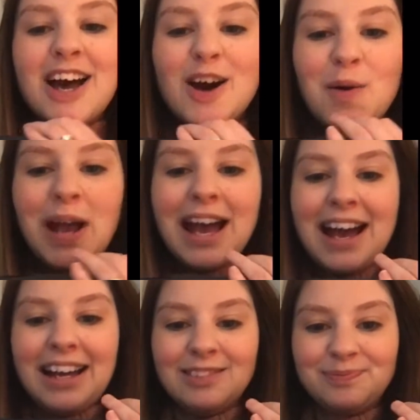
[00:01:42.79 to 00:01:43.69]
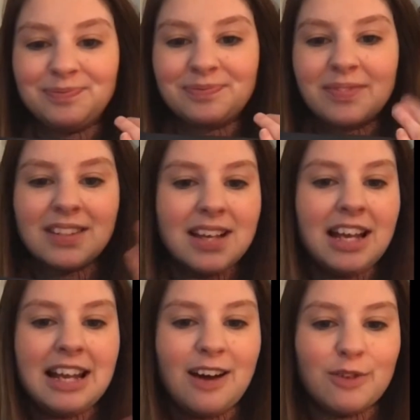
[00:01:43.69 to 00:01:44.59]
Okay.
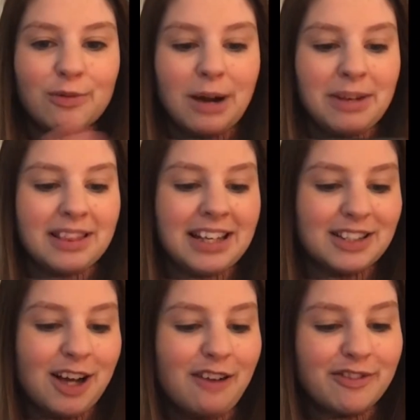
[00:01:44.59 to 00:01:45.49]
And now we're rubbing things off.